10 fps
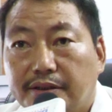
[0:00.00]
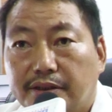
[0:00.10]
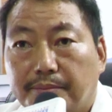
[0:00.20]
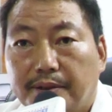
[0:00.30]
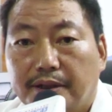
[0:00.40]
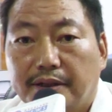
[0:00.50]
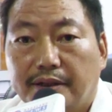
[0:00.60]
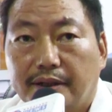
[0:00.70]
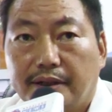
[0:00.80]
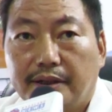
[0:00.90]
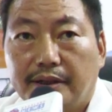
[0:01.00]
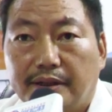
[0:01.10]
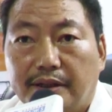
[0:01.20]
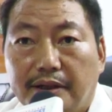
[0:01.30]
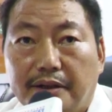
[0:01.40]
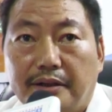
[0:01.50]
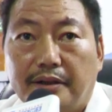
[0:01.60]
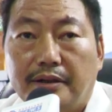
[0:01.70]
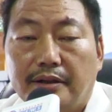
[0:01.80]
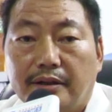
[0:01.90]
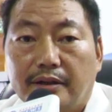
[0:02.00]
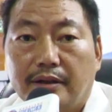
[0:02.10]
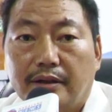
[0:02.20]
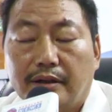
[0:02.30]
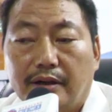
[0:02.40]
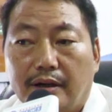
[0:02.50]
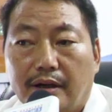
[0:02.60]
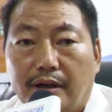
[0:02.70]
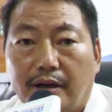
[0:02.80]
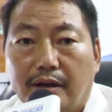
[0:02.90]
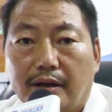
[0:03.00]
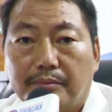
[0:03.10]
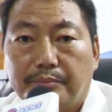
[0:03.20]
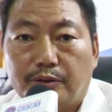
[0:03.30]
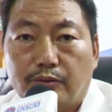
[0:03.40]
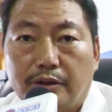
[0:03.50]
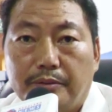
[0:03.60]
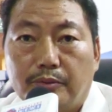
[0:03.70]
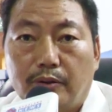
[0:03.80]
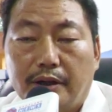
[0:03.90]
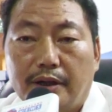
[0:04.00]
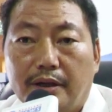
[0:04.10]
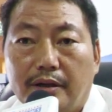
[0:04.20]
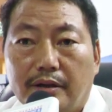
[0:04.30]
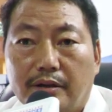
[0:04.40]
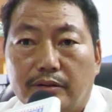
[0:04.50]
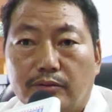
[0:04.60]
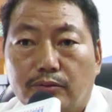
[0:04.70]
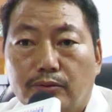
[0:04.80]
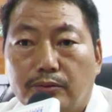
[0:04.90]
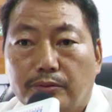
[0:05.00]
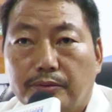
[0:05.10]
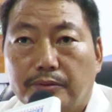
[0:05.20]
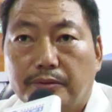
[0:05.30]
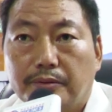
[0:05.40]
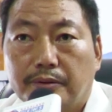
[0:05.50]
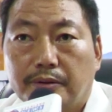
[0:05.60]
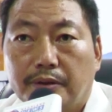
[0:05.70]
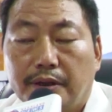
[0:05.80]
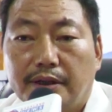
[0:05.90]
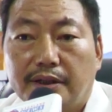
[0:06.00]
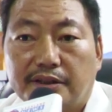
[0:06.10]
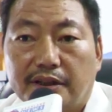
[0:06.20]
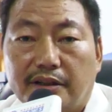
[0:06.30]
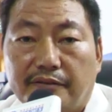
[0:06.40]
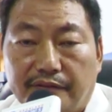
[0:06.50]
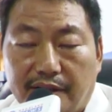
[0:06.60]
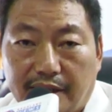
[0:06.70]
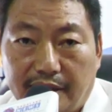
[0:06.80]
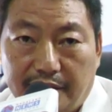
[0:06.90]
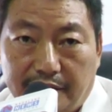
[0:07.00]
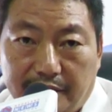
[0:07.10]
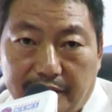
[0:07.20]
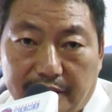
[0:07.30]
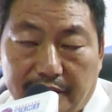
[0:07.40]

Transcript: supplying the entire petroleum oil to in the state of Nagaland,